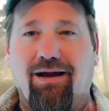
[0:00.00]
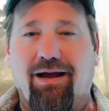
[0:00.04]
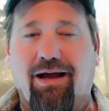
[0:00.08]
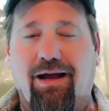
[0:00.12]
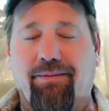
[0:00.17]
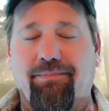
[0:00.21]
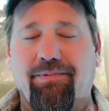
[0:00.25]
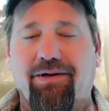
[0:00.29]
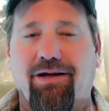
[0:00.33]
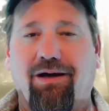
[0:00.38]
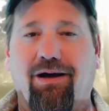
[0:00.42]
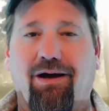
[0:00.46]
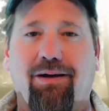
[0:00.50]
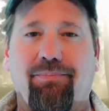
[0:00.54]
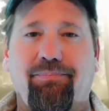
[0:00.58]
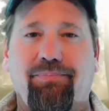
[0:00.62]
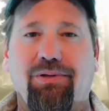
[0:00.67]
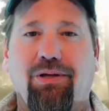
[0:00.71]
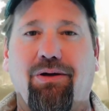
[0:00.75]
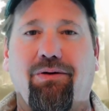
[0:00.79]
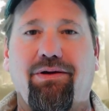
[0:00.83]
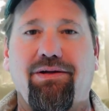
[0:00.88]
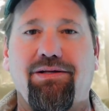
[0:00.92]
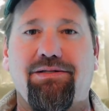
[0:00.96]
I'm going to
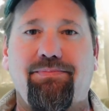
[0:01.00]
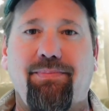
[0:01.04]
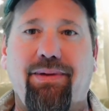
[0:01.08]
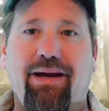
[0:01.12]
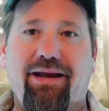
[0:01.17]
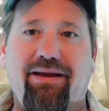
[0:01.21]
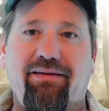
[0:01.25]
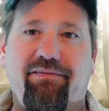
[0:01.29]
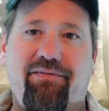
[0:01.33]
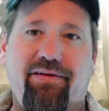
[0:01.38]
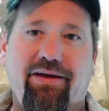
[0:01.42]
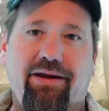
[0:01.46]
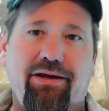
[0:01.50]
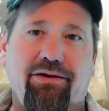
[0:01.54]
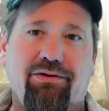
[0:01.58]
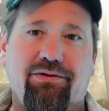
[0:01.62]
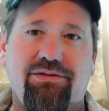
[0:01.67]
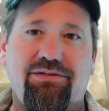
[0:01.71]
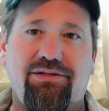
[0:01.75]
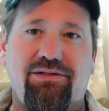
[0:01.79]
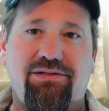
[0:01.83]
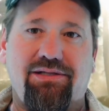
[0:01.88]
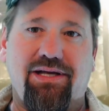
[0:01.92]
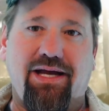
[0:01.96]
upload as many
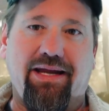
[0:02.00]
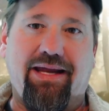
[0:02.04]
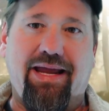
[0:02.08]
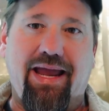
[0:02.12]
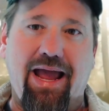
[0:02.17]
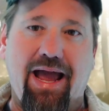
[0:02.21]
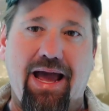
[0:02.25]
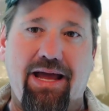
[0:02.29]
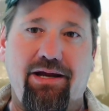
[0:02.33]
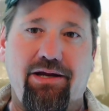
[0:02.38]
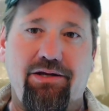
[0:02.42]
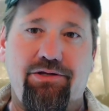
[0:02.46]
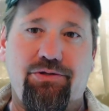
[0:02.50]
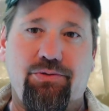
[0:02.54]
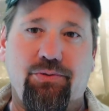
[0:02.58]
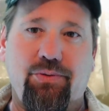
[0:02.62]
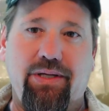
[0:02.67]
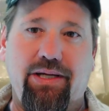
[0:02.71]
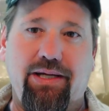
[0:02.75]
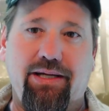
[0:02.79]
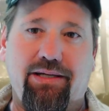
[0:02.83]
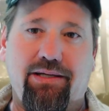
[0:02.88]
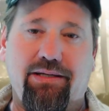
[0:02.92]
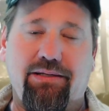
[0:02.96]
videos as I can each
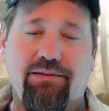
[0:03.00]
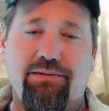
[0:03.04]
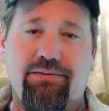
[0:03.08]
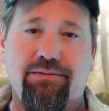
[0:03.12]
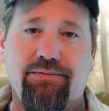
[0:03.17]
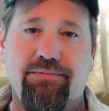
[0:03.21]
week.